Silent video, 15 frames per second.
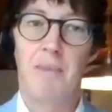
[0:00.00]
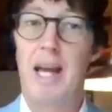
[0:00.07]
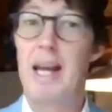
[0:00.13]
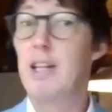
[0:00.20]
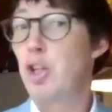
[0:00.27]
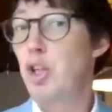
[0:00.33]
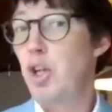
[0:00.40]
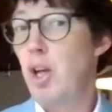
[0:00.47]

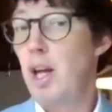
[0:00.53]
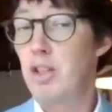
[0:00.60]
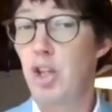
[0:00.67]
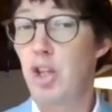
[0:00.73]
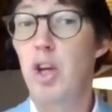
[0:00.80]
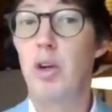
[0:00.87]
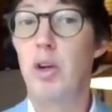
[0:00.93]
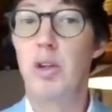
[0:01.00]
it's
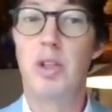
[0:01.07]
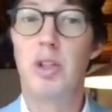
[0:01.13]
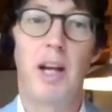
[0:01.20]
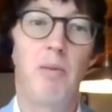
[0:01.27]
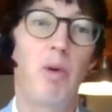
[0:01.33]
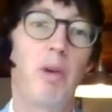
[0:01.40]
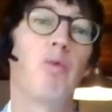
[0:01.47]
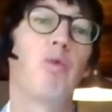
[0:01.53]
huge,
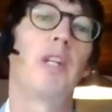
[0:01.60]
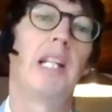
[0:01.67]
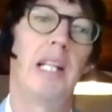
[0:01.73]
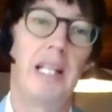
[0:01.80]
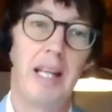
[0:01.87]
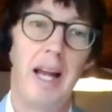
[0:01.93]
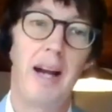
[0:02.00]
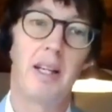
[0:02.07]
and we're
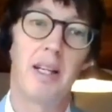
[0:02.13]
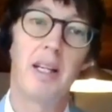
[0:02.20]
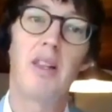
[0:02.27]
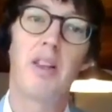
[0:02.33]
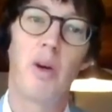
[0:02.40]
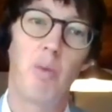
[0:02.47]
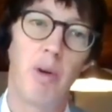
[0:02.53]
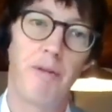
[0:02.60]
really lucky
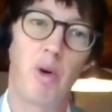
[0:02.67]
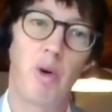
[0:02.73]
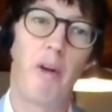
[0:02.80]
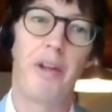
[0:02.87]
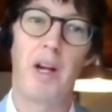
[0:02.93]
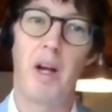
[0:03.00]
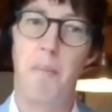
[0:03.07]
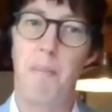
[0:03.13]
that we've got
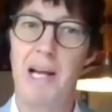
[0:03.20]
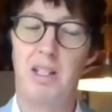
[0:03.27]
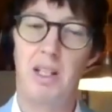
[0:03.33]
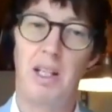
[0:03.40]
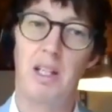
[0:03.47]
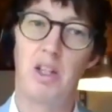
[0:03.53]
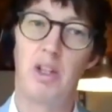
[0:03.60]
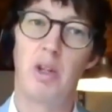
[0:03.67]
the
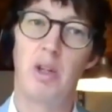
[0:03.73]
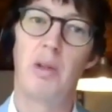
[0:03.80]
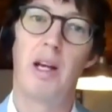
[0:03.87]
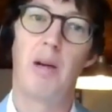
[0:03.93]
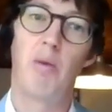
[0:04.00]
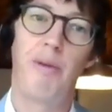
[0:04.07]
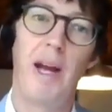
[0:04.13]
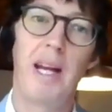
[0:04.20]
capacity to do
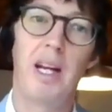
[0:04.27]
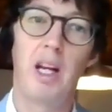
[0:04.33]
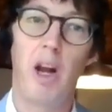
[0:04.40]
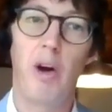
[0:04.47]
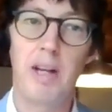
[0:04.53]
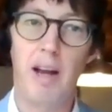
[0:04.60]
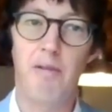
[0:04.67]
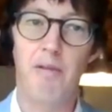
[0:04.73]
that. We've had
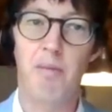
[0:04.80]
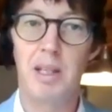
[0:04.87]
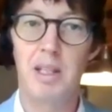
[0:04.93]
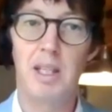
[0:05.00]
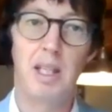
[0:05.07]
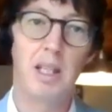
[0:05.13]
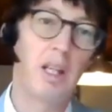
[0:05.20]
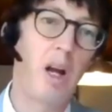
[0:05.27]
low government
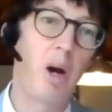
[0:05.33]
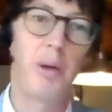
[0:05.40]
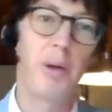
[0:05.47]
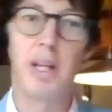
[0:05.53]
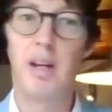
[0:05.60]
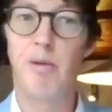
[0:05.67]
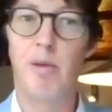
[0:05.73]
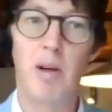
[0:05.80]
debt, lower
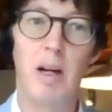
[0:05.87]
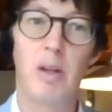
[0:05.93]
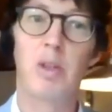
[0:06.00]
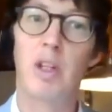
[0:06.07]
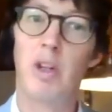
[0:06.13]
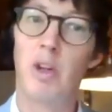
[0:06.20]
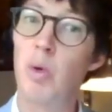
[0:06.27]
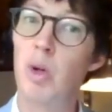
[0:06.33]
than everywhere
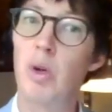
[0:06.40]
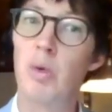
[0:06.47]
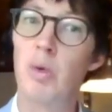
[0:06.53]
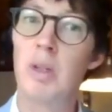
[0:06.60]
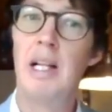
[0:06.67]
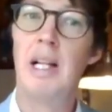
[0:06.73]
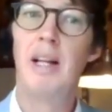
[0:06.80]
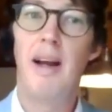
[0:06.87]
else in the world,
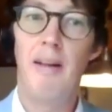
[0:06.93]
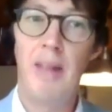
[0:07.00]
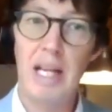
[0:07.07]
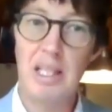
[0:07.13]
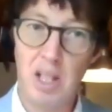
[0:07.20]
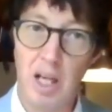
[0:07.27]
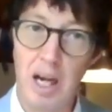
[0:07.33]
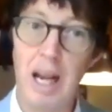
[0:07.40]
and
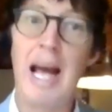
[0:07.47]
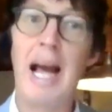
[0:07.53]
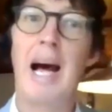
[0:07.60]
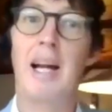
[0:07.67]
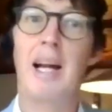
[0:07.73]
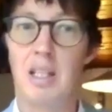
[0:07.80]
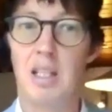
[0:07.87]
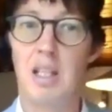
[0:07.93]
that's
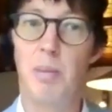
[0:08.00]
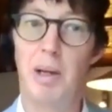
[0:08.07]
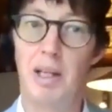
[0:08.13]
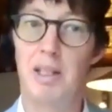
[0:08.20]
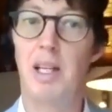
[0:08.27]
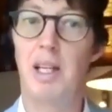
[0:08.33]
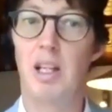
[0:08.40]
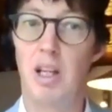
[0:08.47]
allowed us the
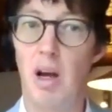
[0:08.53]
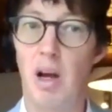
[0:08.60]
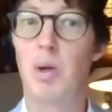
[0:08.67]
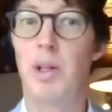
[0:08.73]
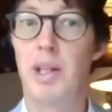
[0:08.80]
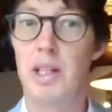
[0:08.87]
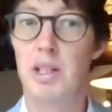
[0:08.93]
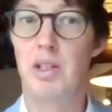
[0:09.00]
ability to go
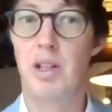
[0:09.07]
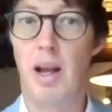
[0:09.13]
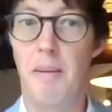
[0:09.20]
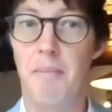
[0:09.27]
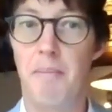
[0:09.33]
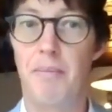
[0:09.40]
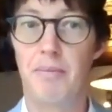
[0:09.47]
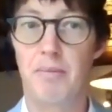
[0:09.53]
on this
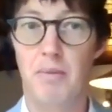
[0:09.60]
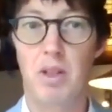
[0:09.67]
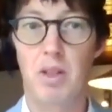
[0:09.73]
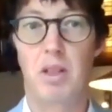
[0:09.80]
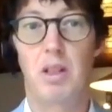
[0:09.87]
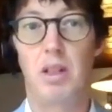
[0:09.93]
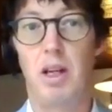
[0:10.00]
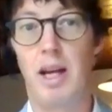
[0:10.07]

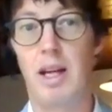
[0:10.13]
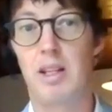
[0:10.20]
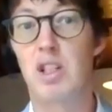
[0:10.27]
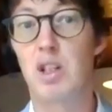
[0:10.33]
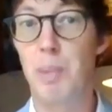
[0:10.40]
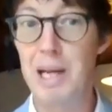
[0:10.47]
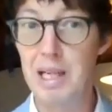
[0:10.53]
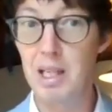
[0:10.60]

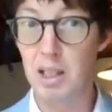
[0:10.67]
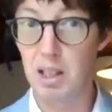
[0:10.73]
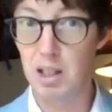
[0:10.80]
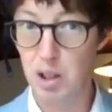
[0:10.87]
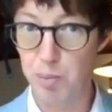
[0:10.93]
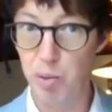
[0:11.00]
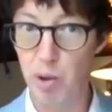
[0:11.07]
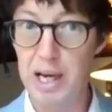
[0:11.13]
spending
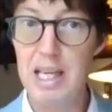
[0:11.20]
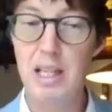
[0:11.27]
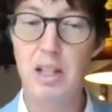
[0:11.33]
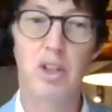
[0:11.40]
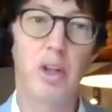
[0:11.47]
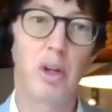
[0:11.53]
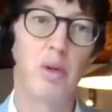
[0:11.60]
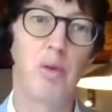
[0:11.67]
spree
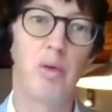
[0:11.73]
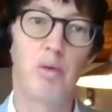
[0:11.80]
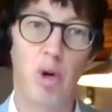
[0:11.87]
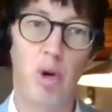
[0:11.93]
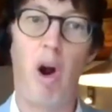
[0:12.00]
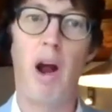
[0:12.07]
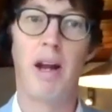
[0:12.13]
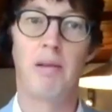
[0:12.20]
to
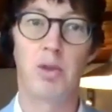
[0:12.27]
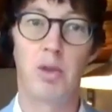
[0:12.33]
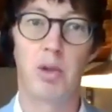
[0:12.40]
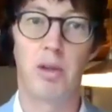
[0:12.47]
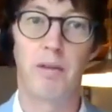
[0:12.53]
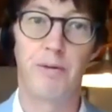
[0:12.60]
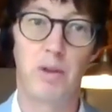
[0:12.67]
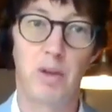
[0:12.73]
try and
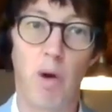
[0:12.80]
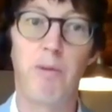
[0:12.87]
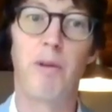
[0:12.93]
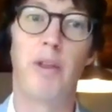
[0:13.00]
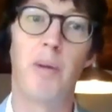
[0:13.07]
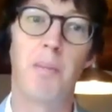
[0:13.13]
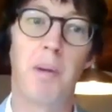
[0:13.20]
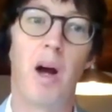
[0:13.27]
sort of
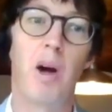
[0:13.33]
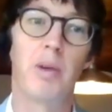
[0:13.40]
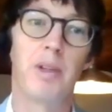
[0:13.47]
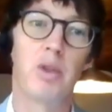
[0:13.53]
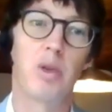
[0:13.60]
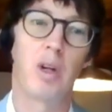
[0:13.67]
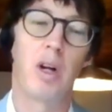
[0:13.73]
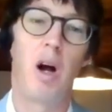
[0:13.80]
soften the blow
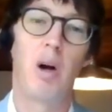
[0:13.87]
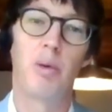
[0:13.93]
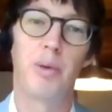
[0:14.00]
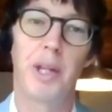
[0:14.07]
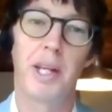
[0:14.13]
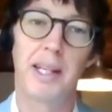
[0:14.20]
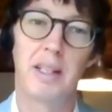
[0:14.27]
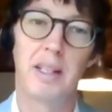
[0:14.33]
and sort of hold
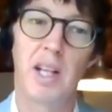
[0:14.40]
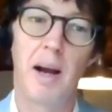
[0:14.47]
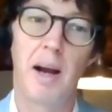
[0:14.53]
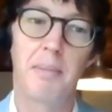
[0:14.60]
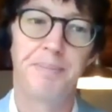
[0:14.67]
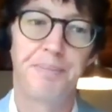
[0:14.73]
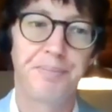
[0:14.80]
things up.